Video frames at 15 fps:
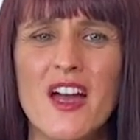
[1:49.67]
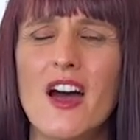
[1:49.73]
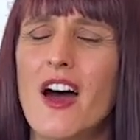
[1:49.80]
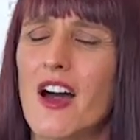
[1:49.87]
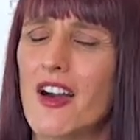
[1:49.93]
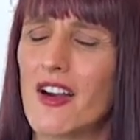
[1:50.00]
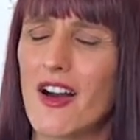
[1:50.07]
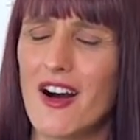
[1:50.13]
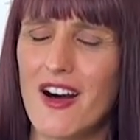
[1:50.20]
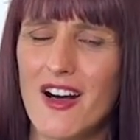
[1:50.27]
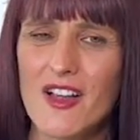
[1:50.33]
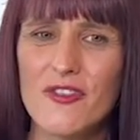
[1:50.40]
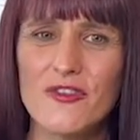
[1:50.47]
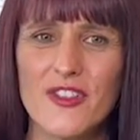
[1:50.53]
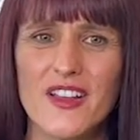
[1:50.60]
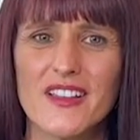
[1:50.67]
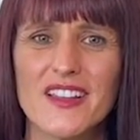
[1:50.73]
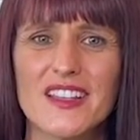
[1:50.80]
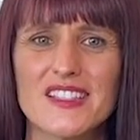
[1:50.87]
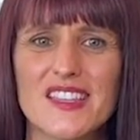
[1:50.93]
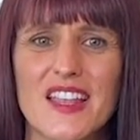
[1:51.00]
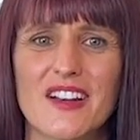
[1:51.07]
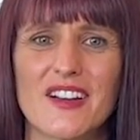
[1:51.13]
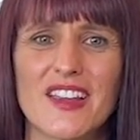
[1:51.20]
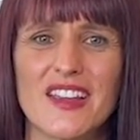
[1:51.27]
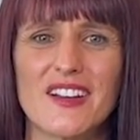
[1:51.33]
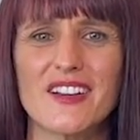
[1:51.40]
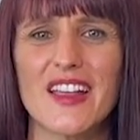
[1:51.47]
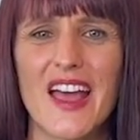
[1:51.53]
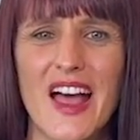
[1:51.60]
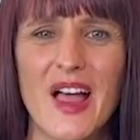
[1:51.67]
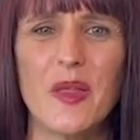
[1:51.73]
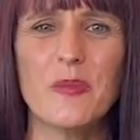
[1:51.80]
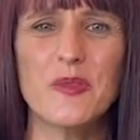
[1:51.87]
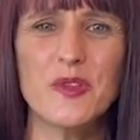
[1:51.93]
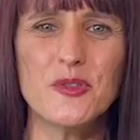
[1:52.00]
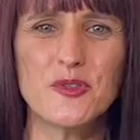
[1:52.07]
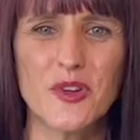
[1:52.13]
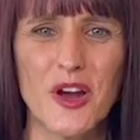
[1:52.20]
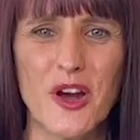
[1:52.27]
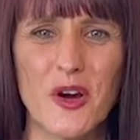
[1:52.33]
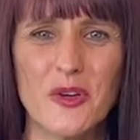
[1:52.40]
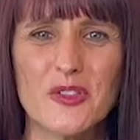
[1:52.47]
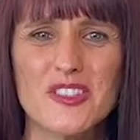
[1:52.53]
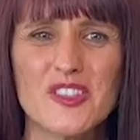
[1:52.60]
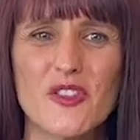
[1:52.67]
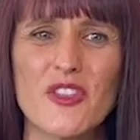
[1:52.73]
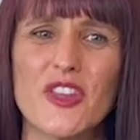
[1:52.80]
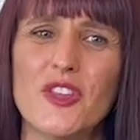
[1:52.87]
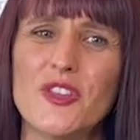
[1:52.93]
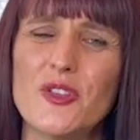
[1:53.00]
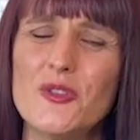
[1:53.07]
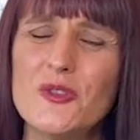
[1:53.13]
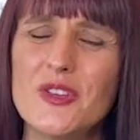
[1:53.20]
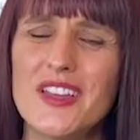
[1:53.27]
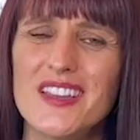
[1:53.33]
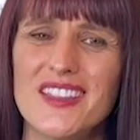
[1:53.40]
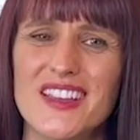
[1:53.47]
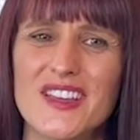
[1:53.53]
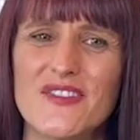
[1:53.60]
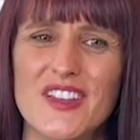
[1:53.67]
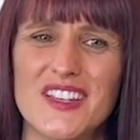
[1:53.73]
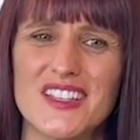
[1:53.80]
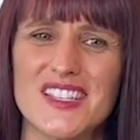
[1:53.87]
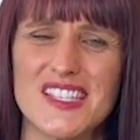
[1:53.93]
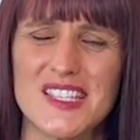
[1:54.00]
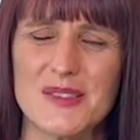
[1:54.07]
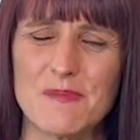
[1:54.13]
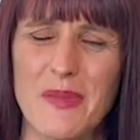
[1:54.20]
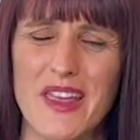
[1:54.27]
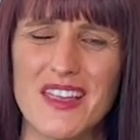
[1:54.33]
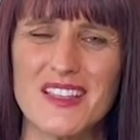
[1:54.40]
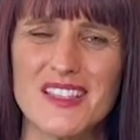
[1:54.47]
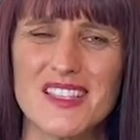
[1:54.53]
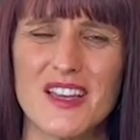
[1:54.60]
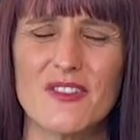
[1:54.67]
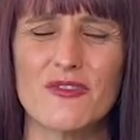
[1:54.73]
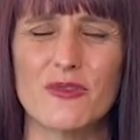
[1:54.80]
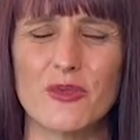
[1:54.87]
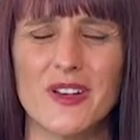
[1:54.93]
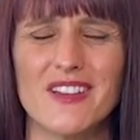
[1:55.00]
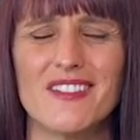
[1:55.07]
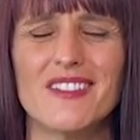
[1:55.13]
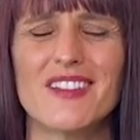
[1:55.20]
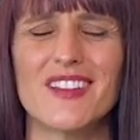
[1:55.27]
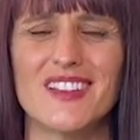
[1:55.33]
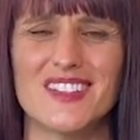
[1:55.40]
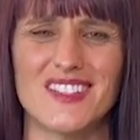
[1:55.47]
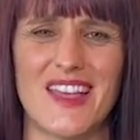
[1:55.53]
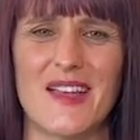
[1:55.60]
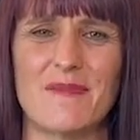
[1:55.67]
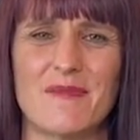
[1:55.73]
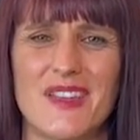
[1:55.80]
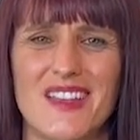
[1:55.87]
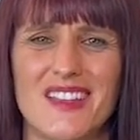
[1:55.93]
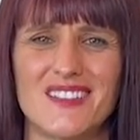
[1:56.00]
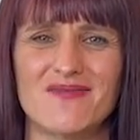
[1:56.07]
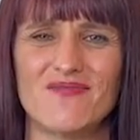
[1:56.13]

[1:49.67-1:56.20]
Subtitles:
are all feelings that are here to help you grow so that you can live in a space of real contentment.